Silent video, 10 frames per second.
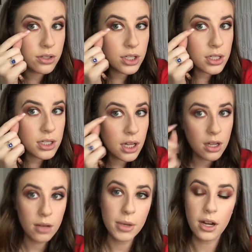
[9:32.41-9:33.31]
just a
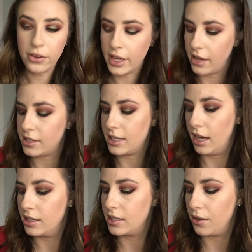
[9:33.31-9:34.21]
little bit on the
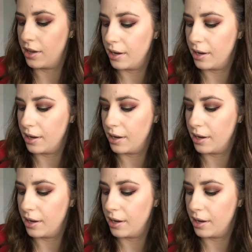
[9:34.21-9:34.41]
outside so that